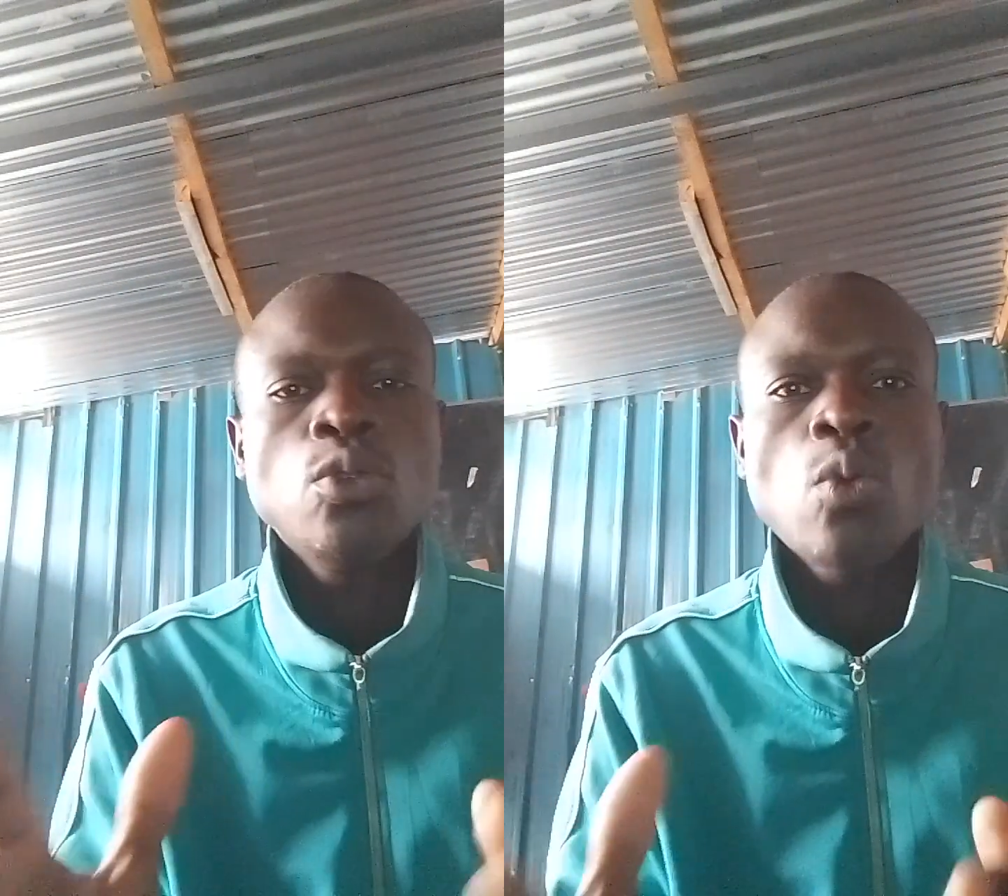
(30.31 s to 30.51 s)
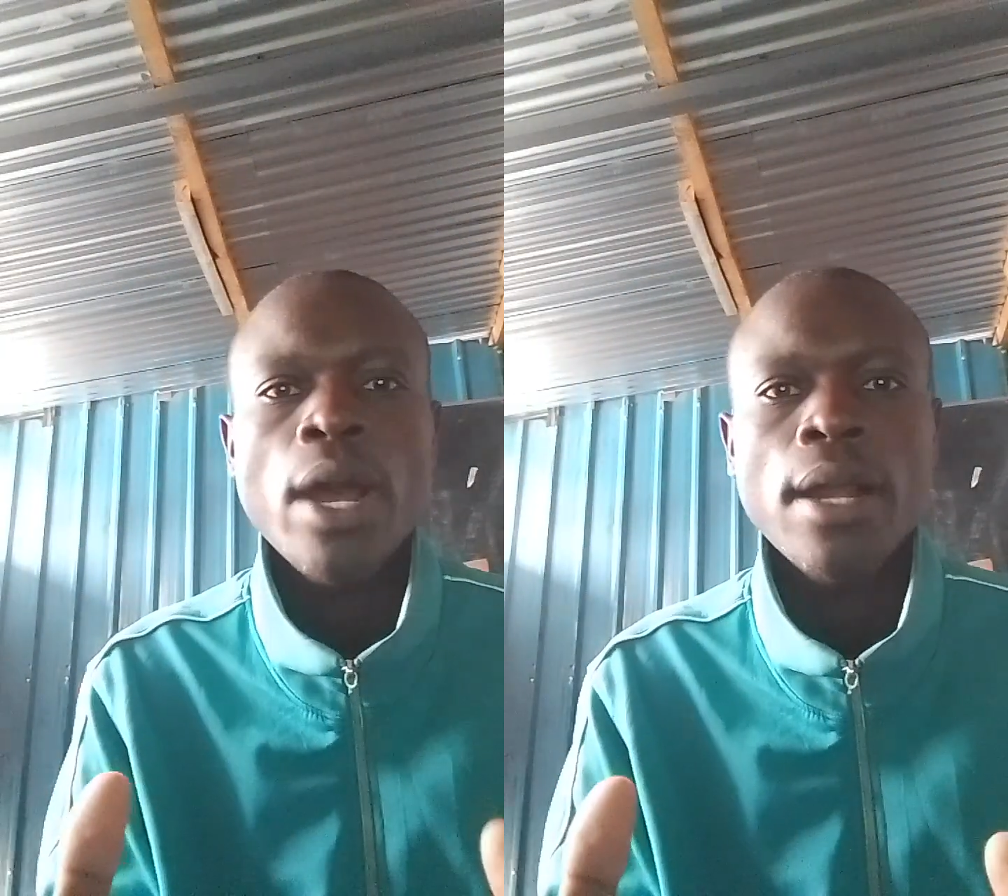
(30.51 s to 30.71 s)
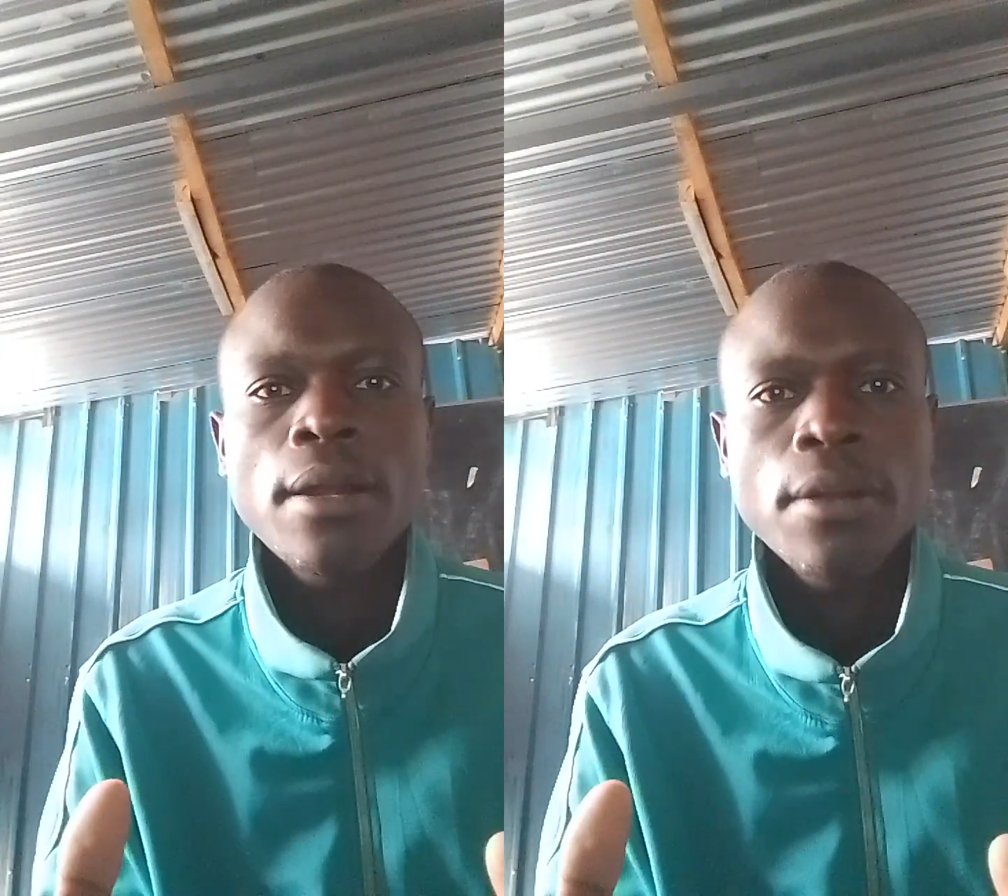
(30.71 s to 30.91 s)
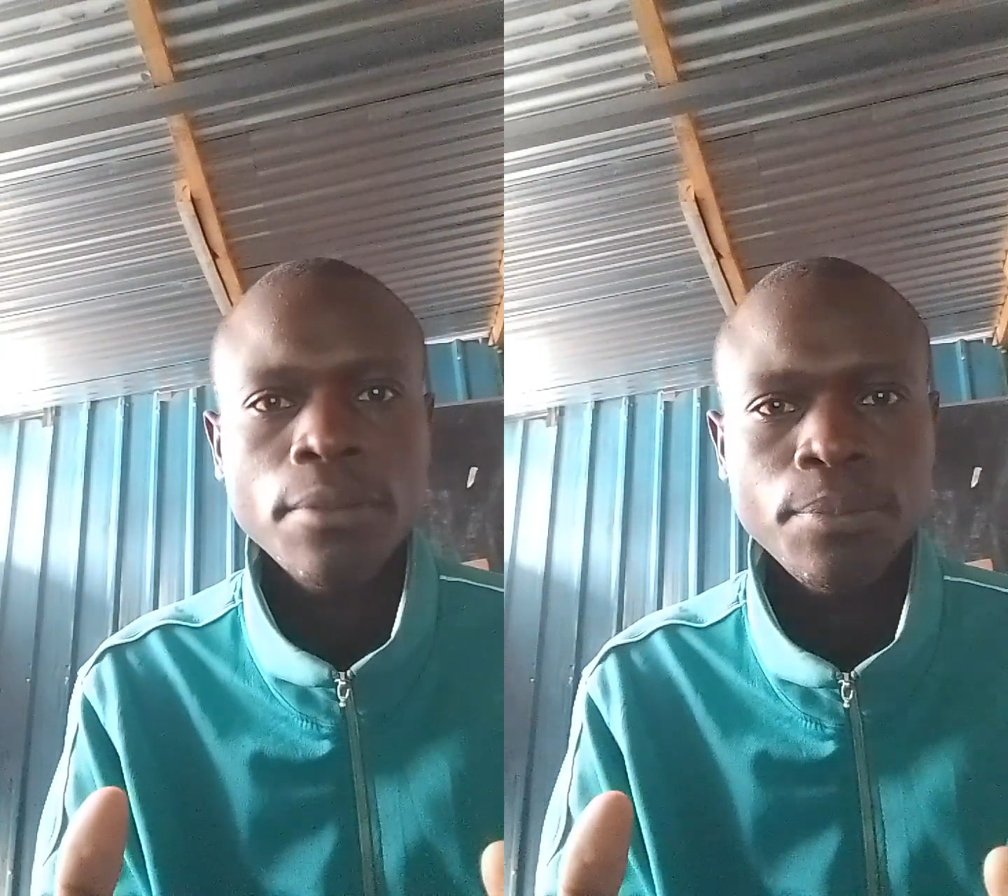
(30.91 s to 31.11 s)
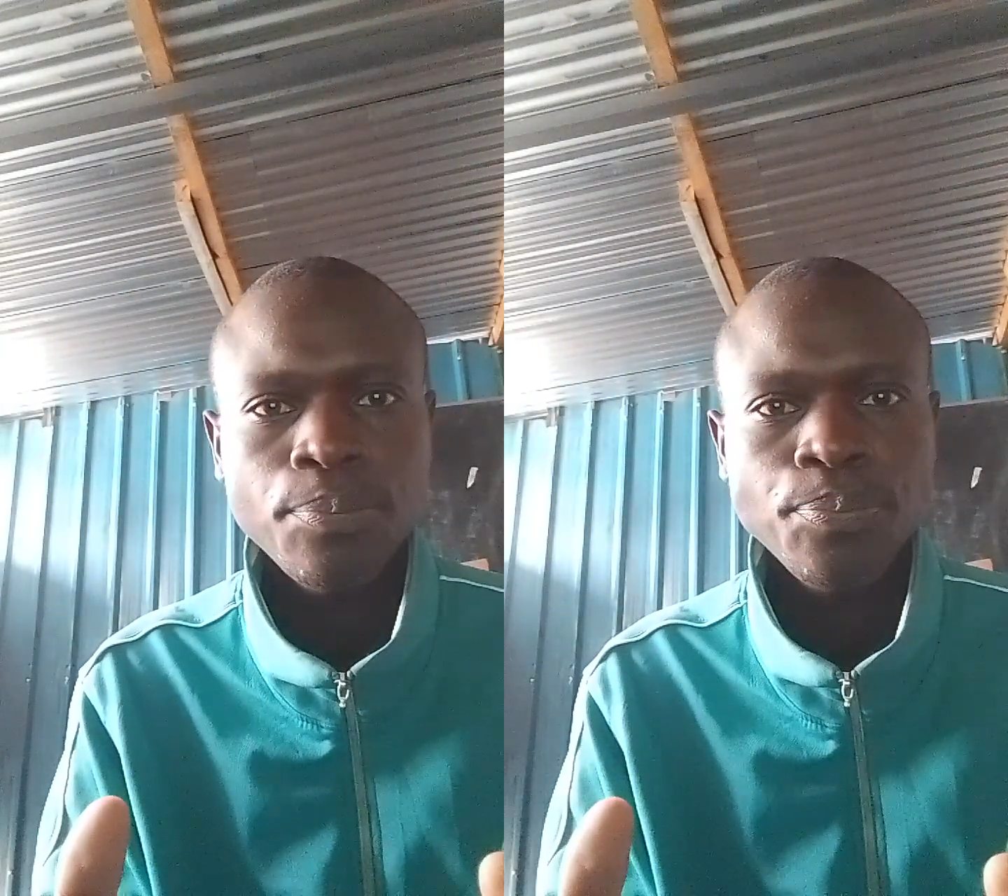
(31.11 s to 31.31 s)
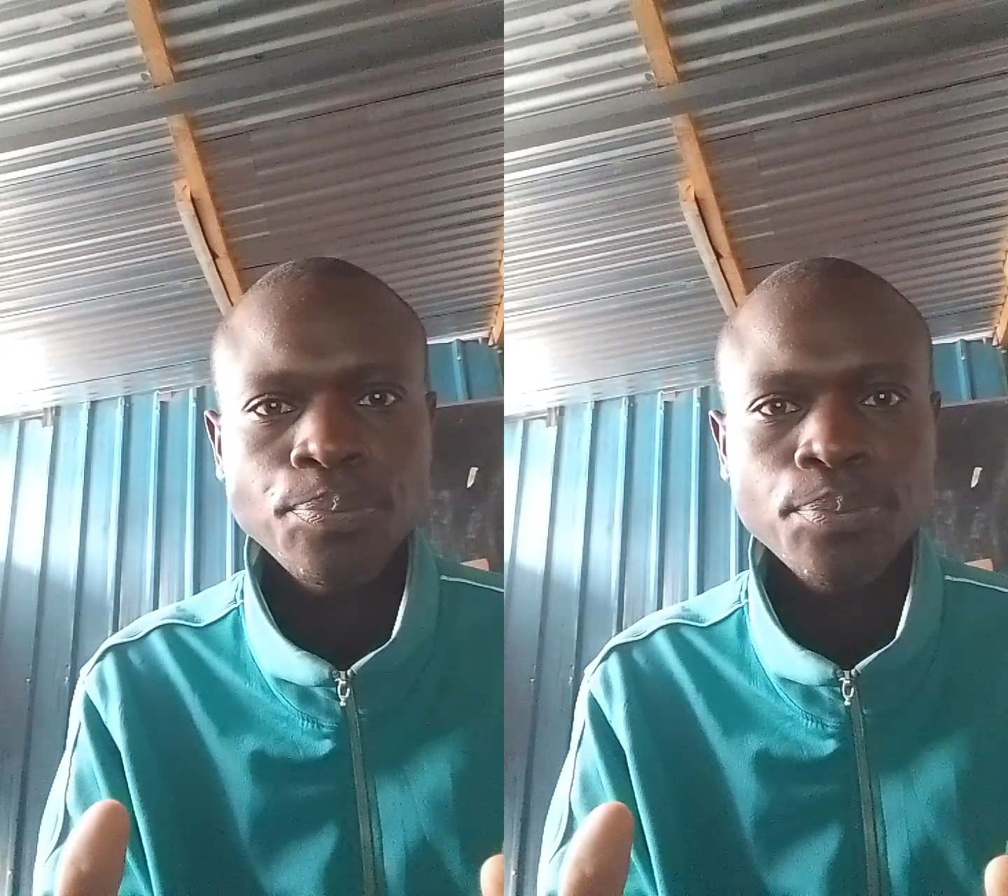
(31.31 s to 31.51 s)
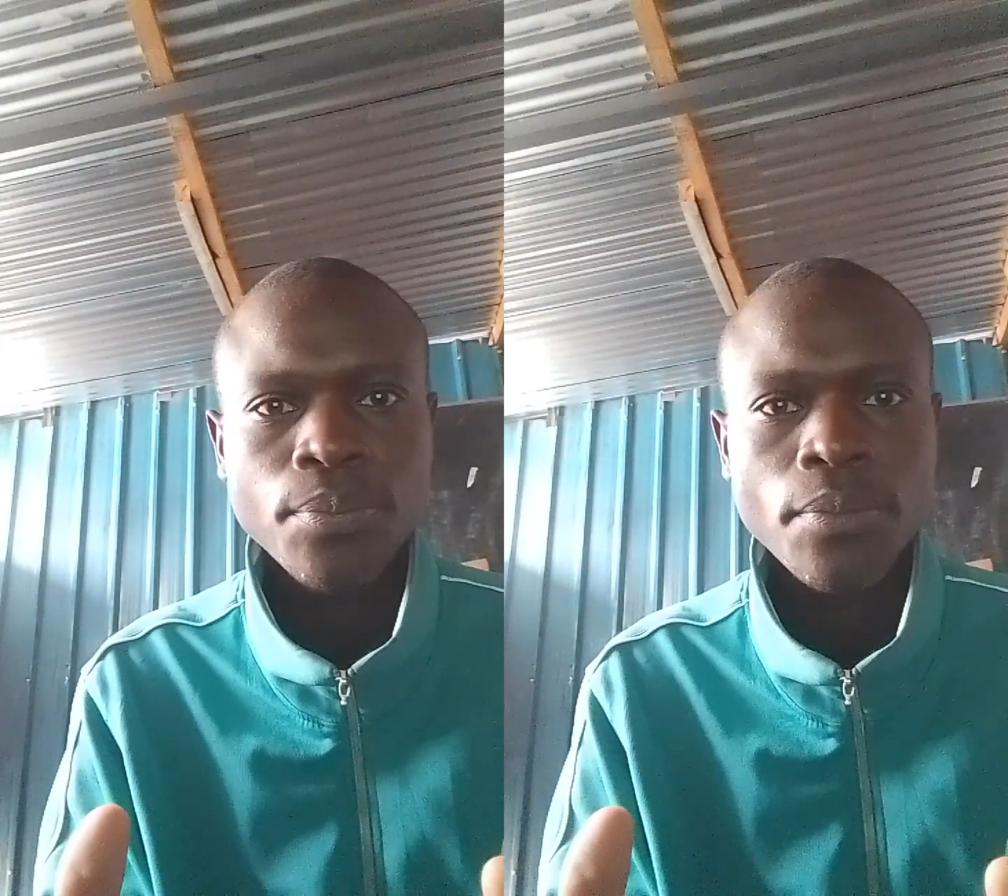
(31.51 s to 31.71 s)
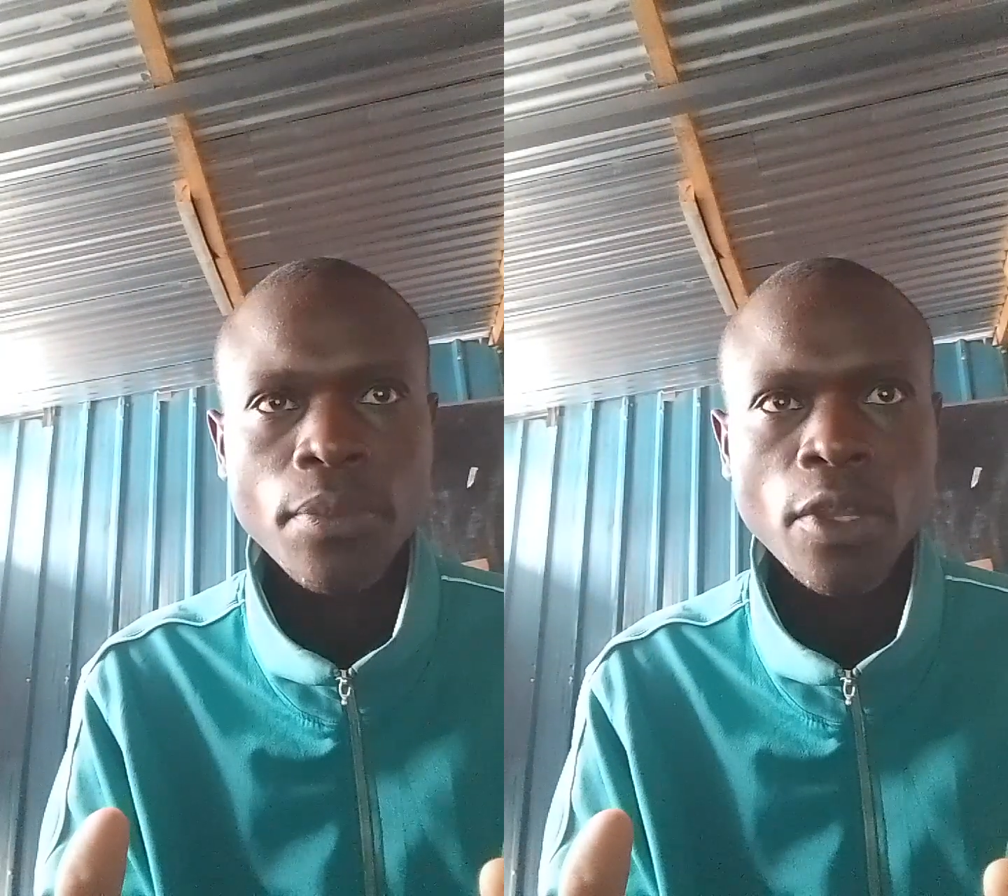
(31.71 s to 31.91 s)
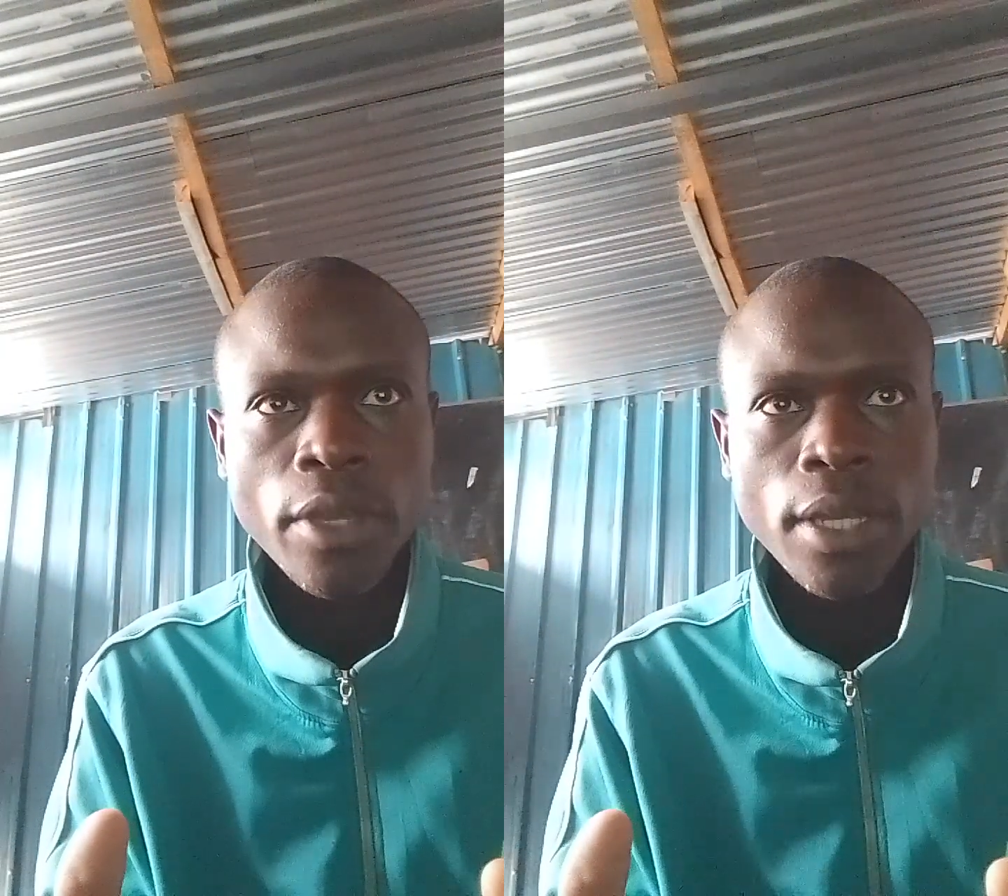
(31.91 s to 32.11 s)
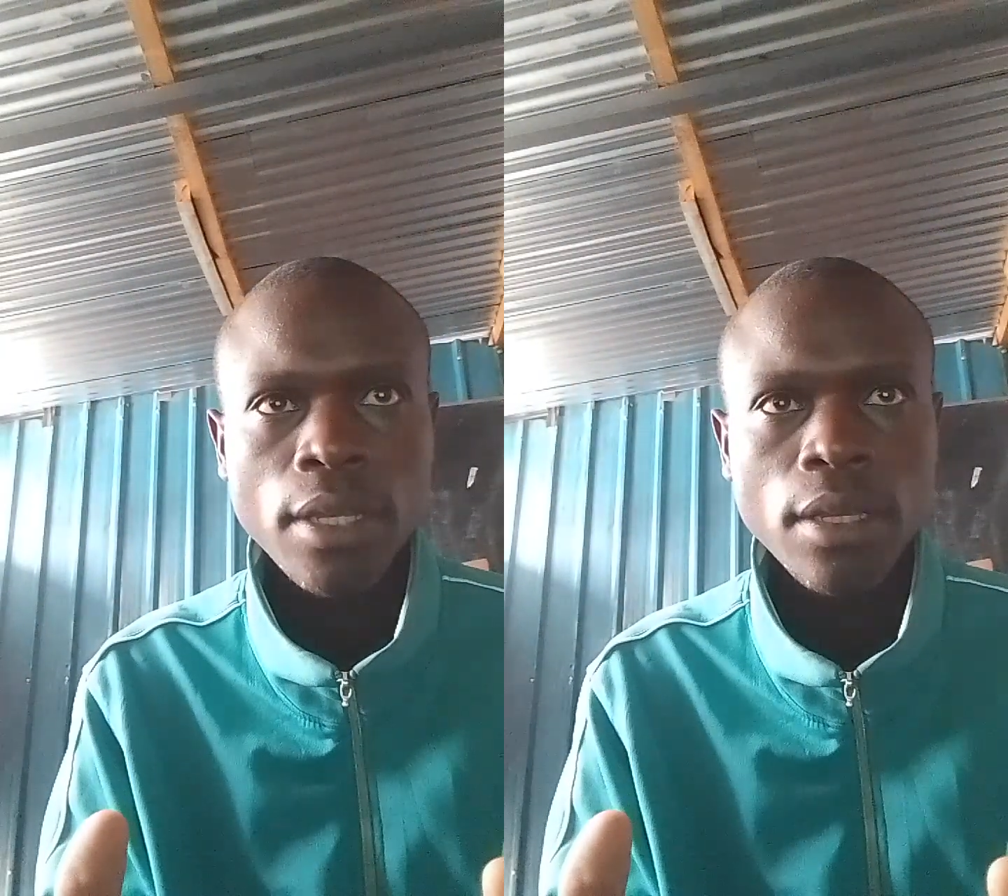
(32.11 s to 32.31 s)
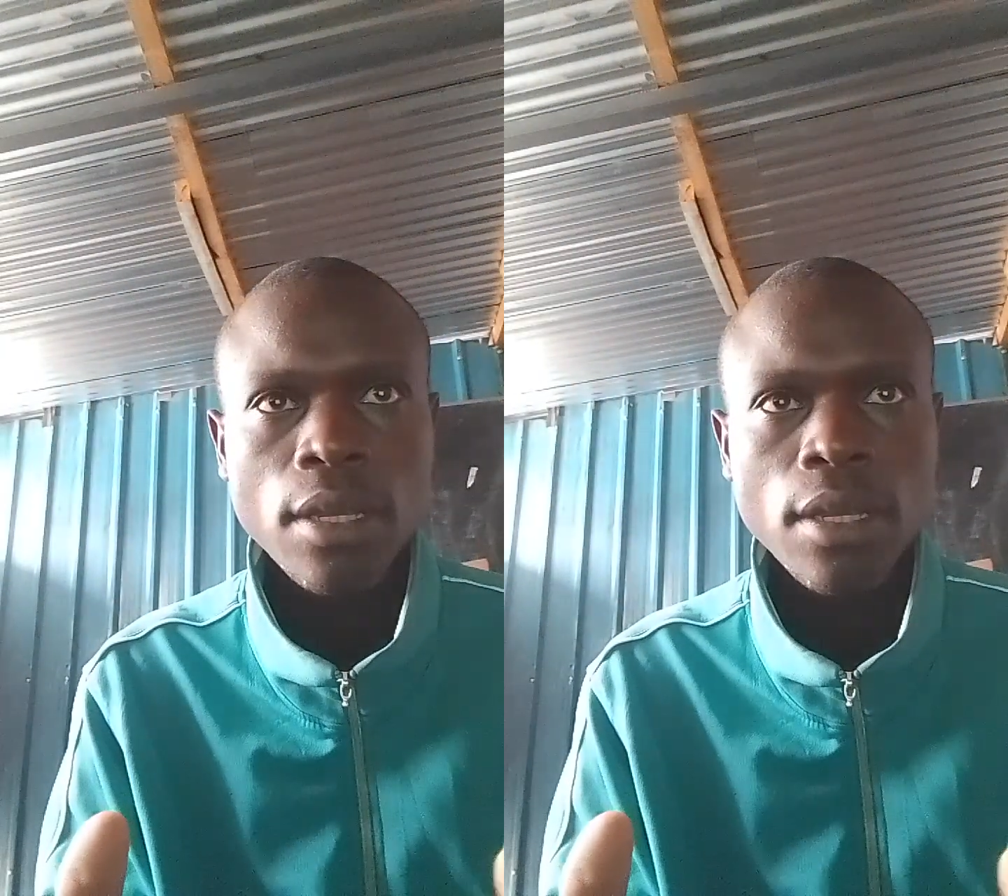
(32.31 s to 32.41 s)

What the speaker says: work. Okay?